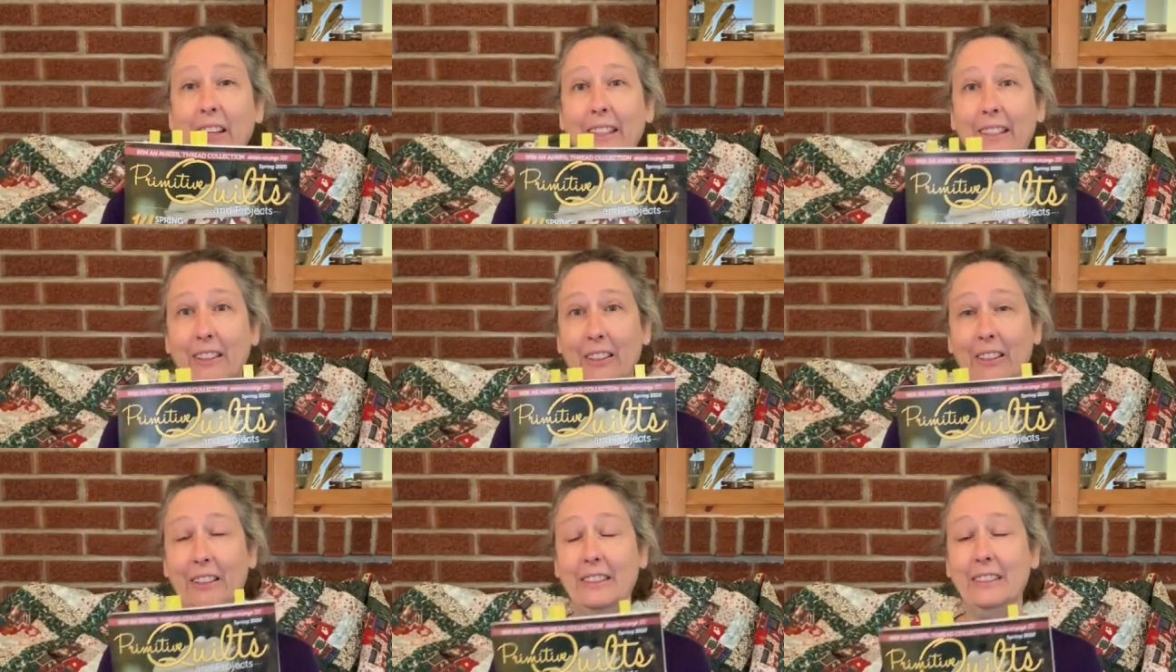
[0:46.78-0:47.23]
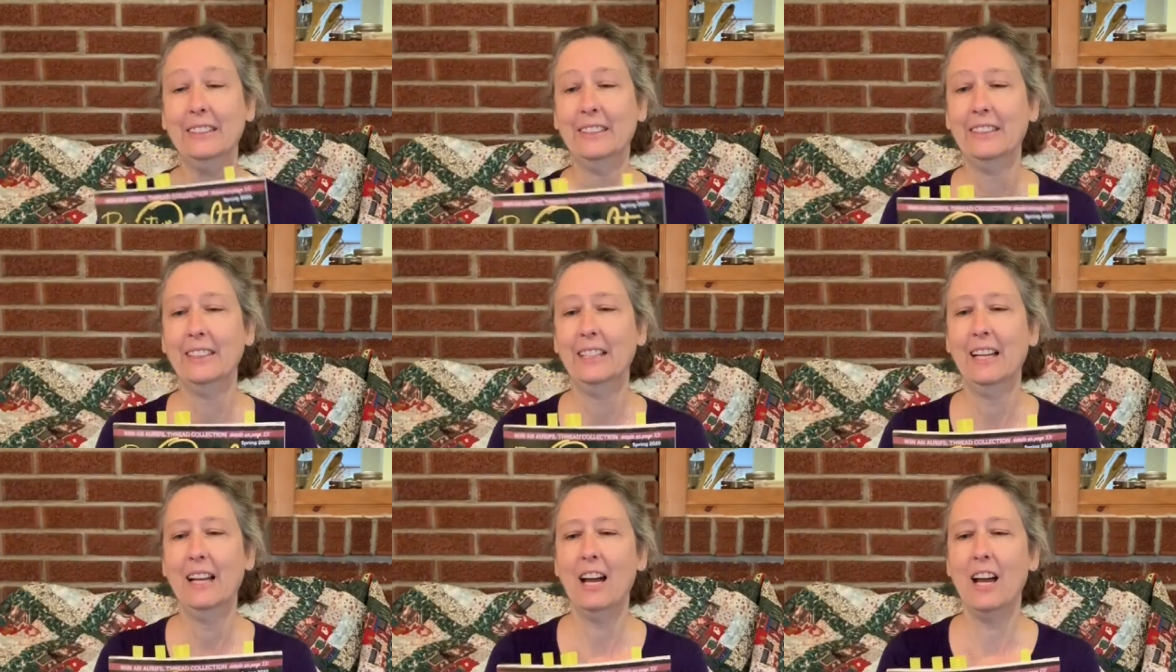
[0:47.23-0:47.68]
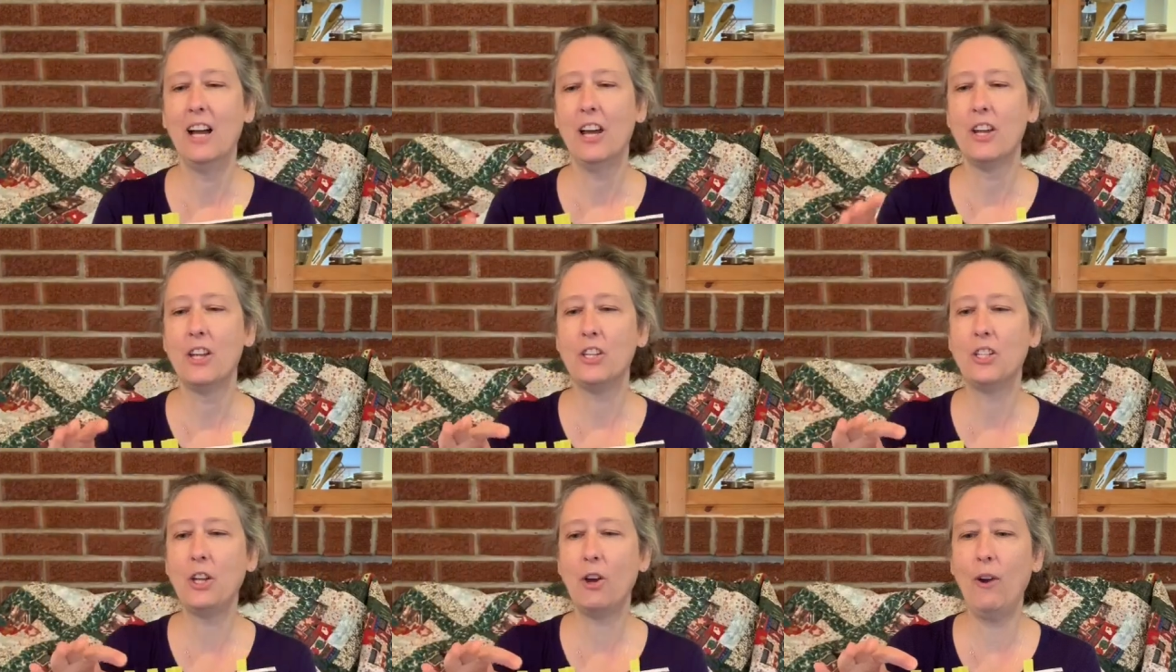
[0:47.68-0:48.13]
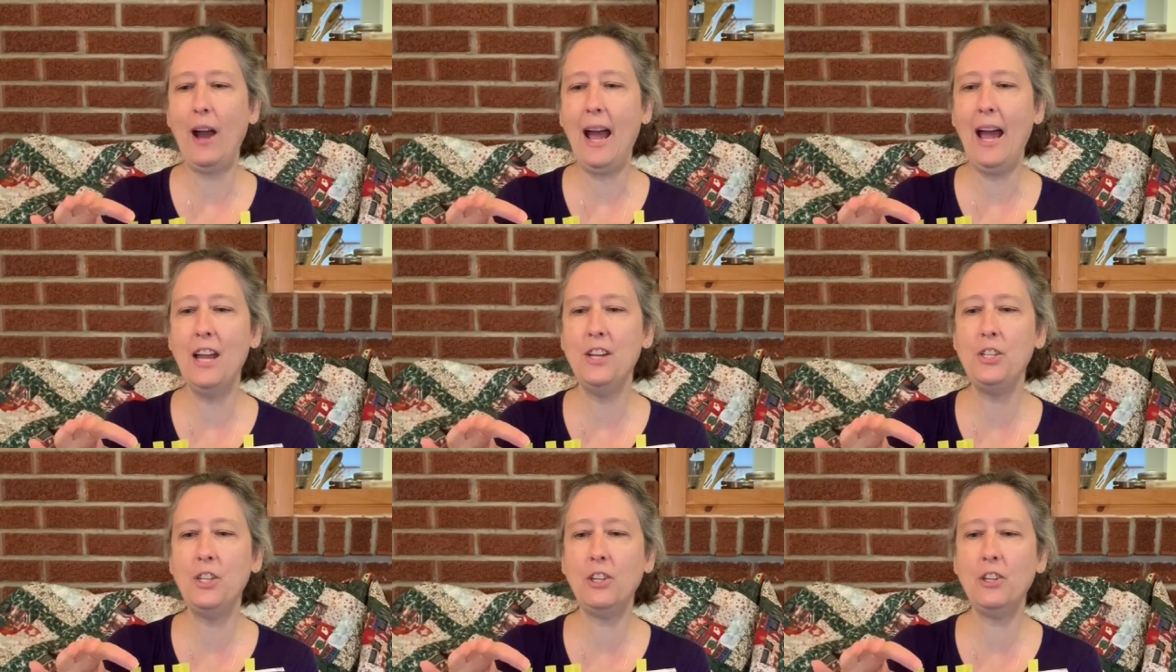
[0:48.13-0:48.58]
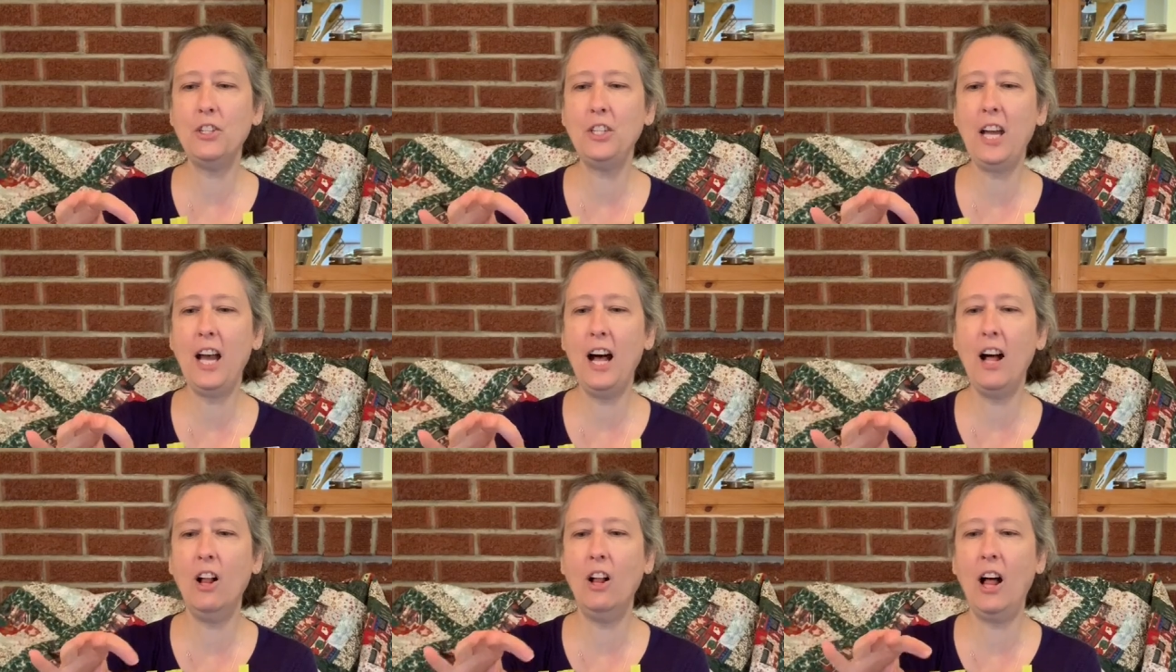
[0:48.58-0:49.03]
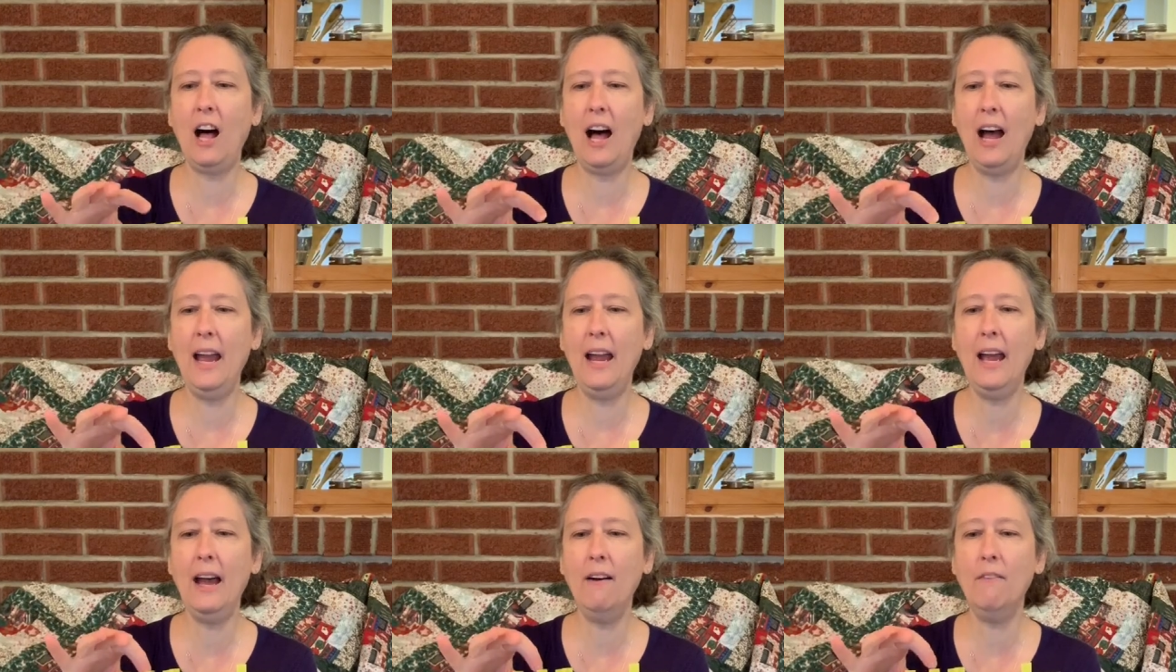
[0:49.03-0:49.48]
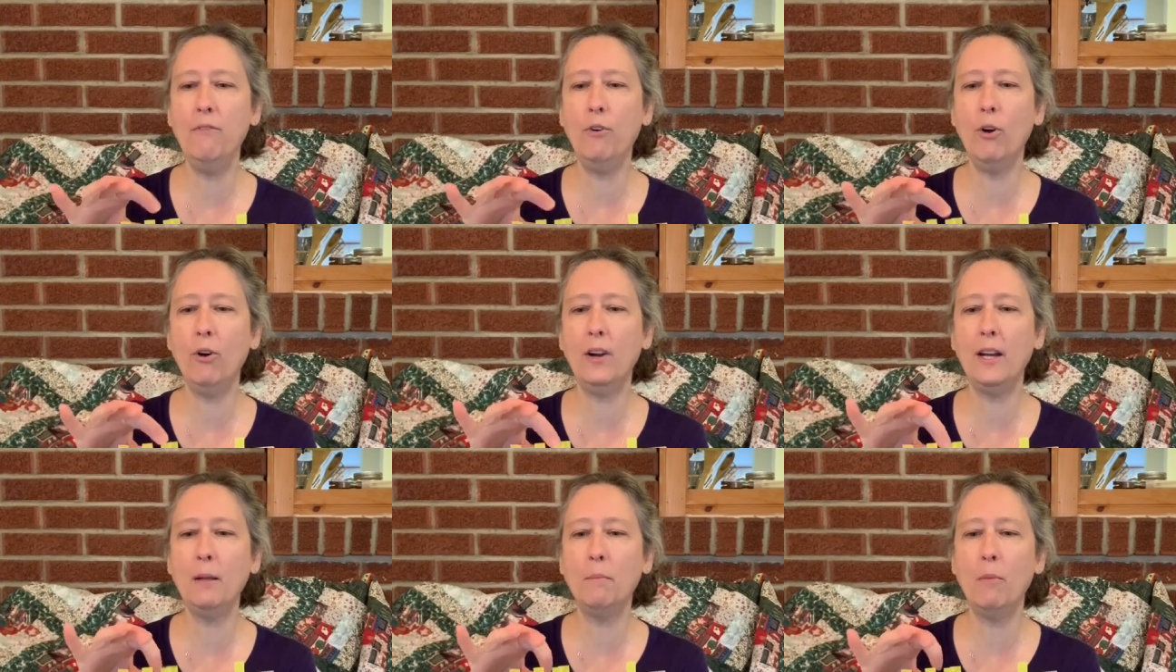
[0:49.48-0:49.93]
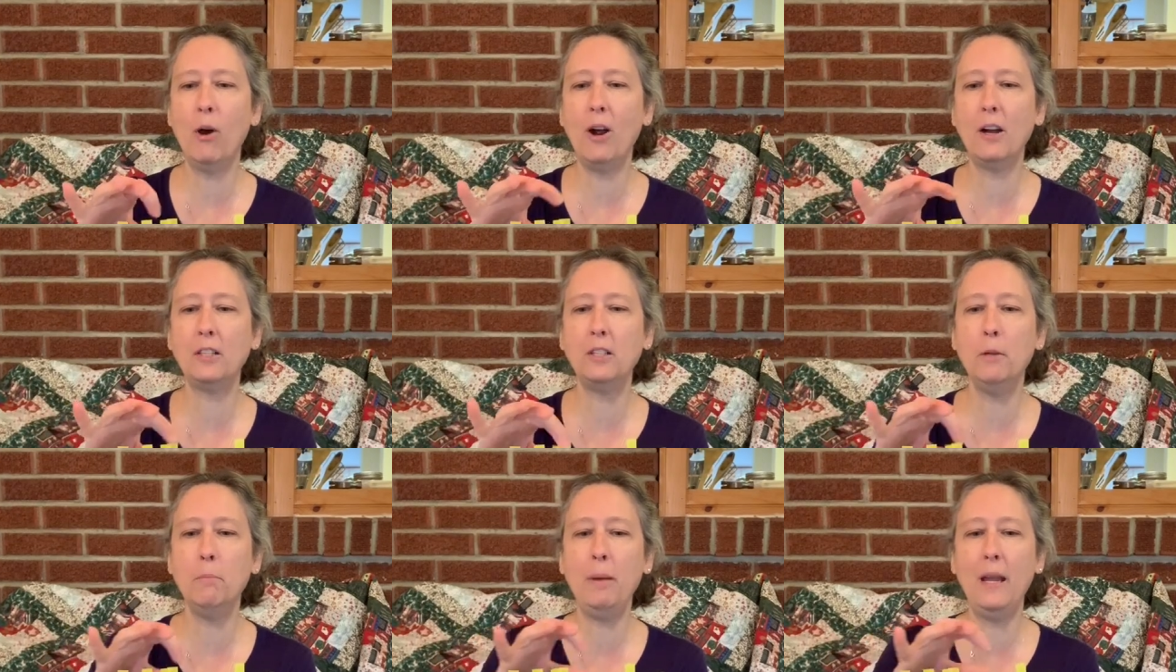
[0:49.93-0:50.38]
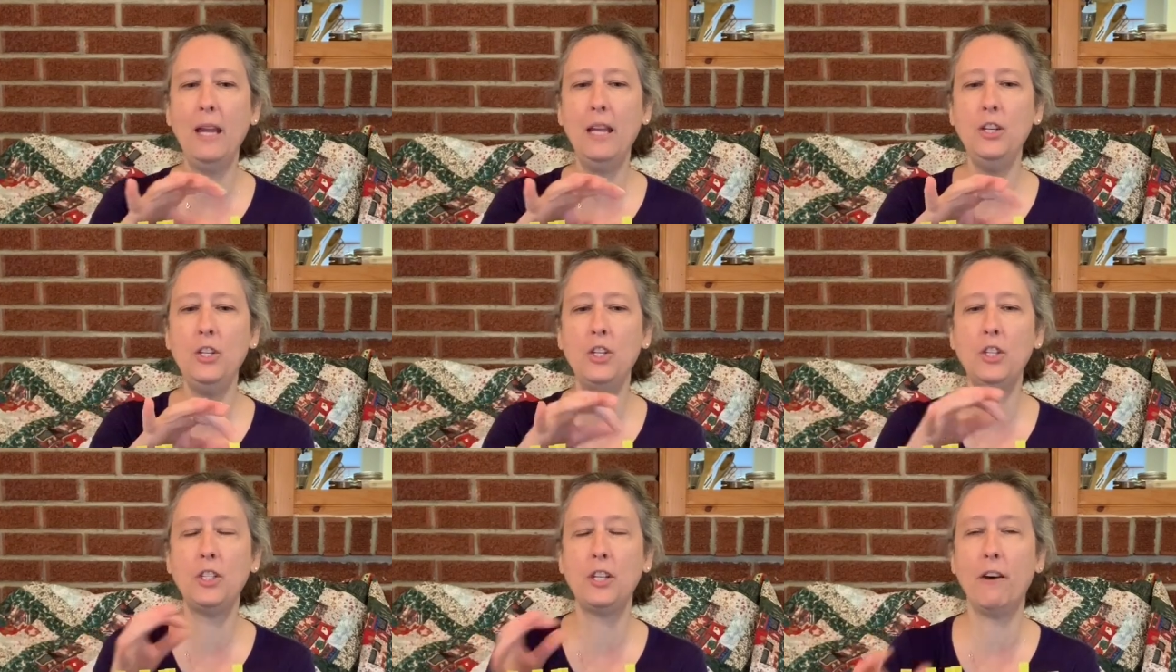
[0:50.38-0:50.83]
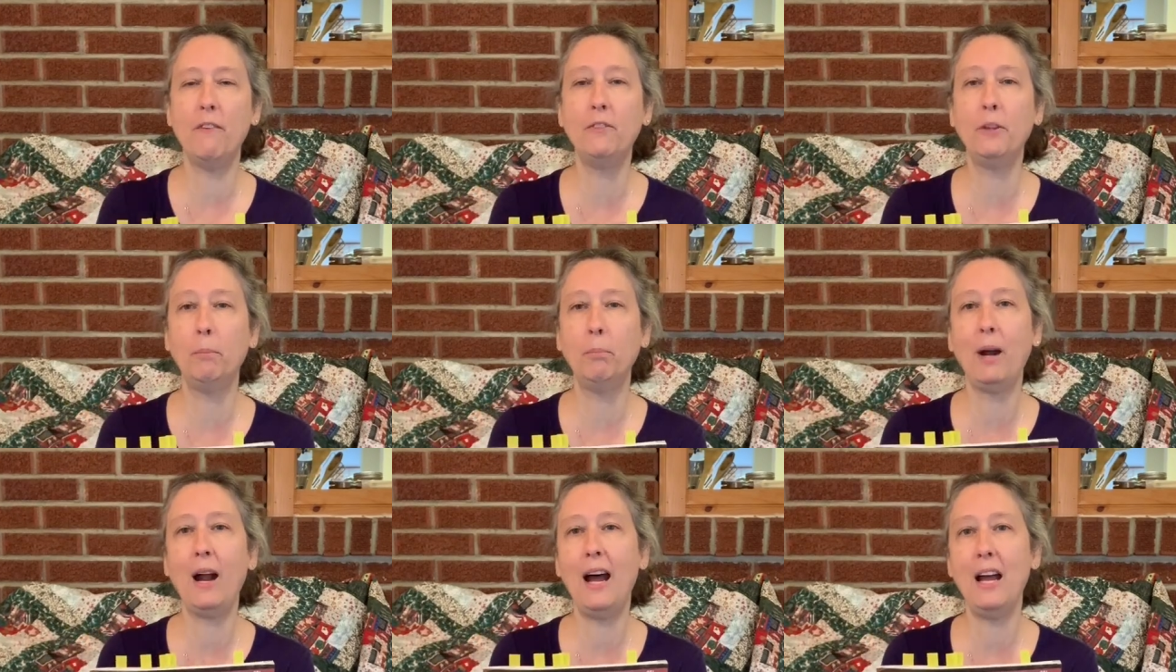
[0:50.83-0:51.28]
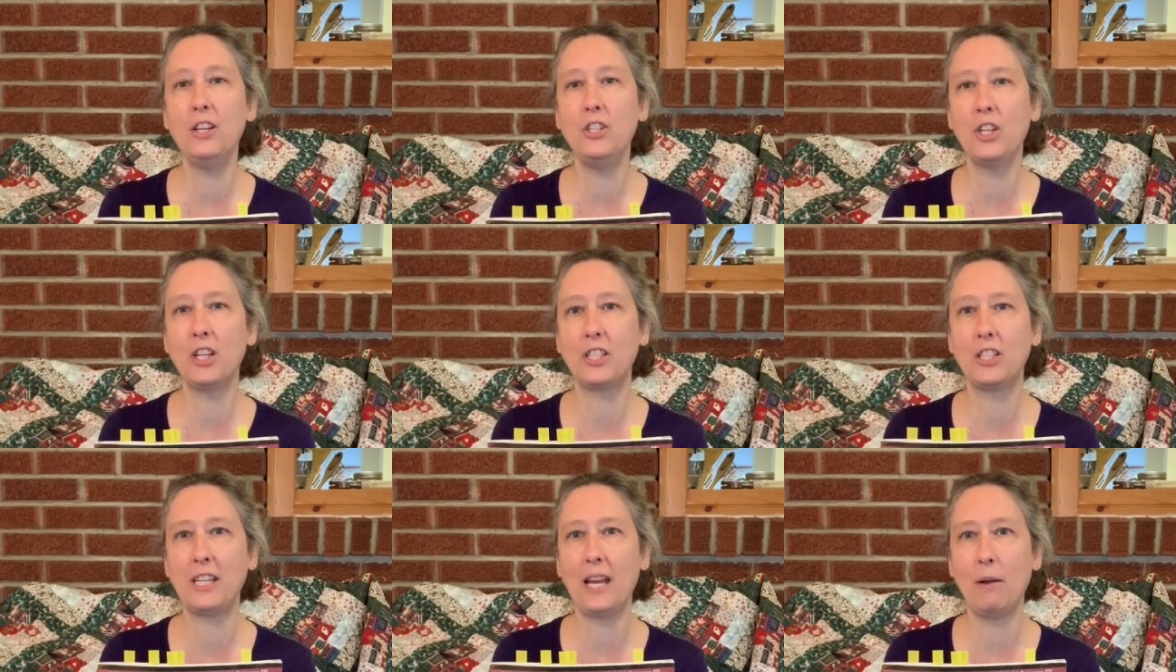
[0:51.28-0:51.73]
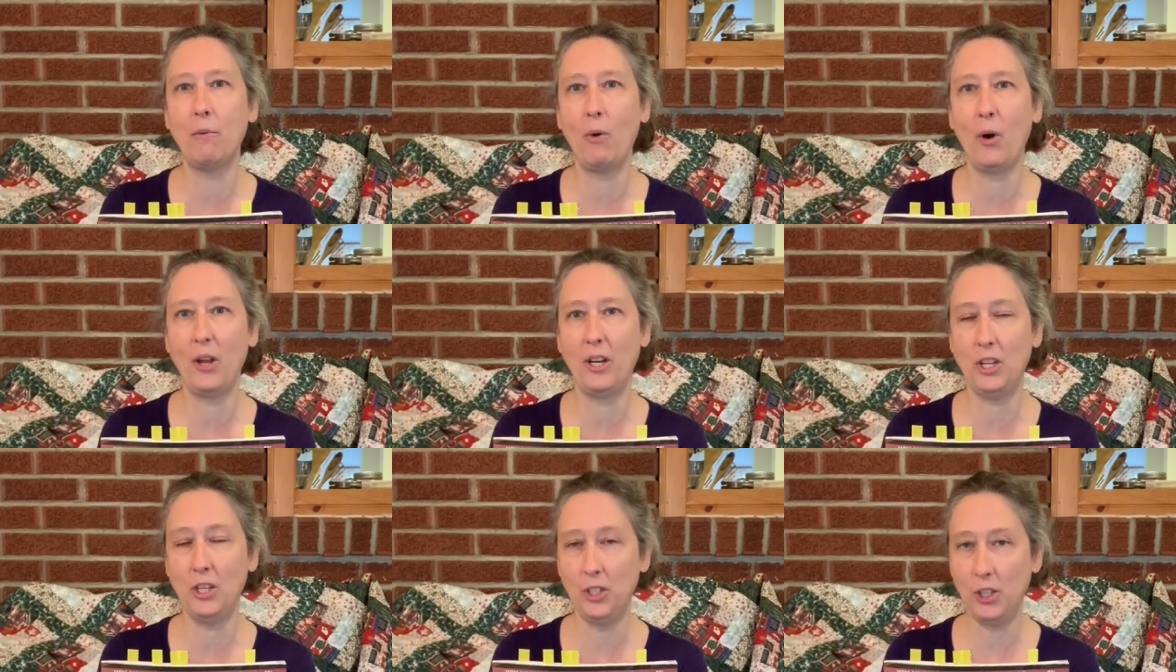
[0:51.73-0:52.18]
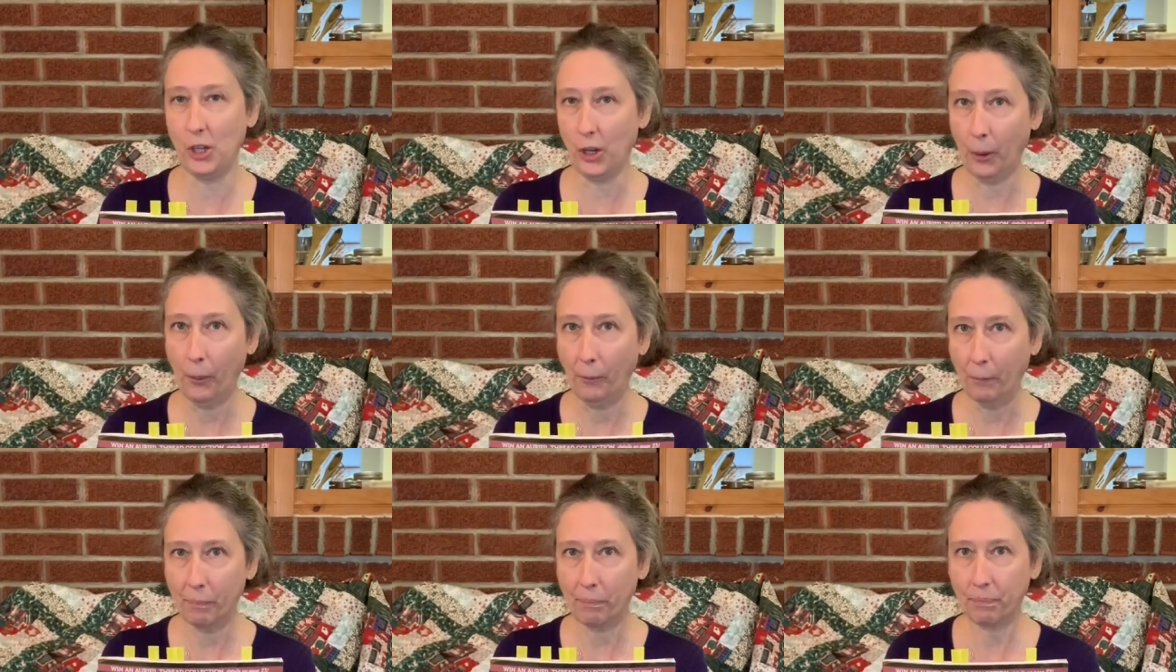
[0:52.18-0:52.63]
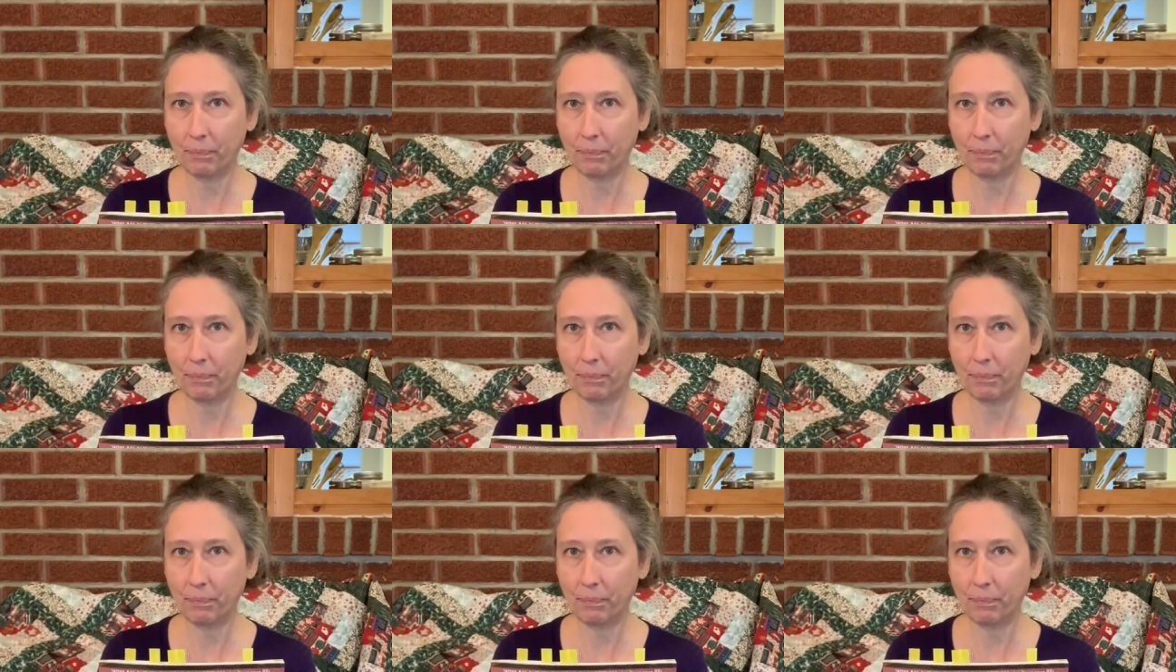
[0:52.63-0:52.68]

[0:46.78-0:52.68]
good. So as you can tell, I have already marked the pages of the projects I want to do.